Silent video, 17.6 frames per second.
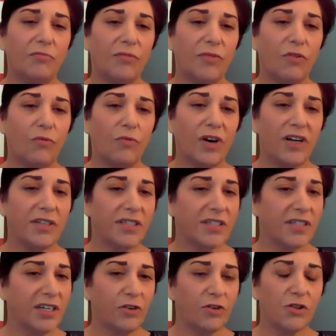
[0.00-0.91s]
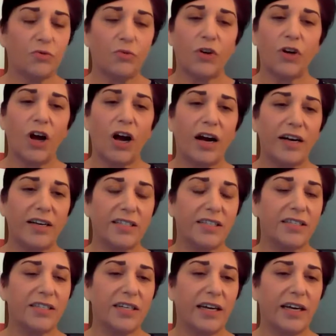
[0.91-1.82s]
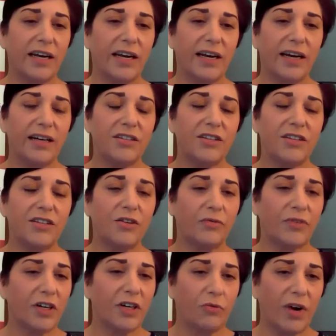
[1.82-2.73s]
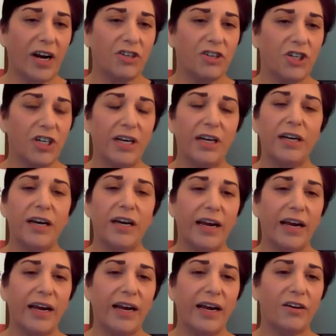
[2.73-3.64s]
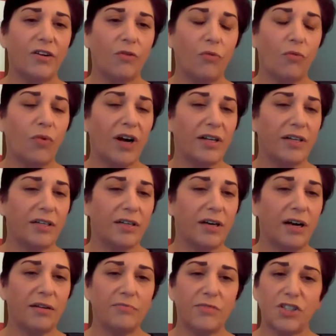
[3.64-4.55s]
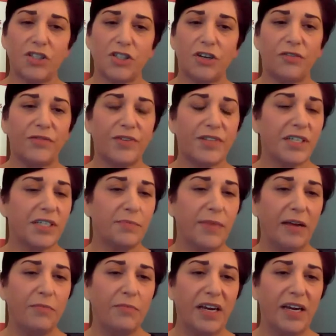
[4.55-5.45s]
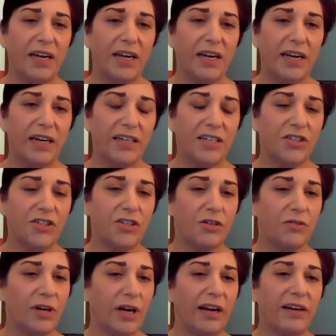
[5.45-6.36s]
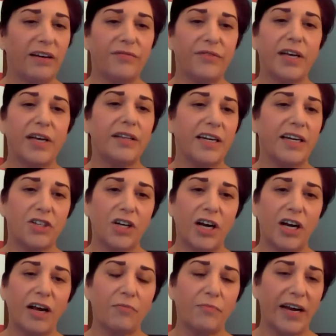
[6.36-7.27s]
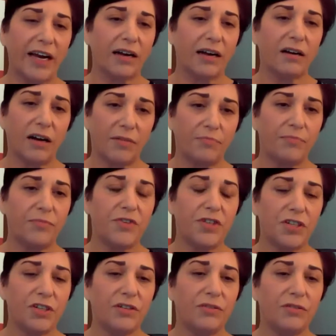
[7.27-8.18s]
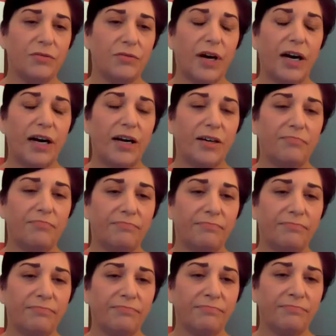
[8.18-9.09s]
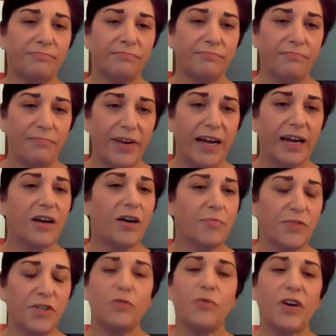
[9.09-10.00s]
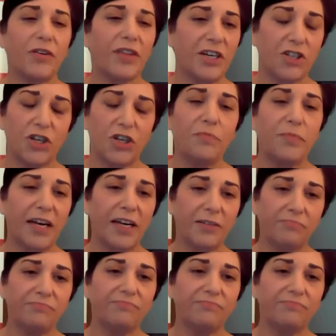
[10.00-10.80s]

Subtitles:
what skills were lost and the regression, and what services may be needed to kind of get that child back up to where they should be.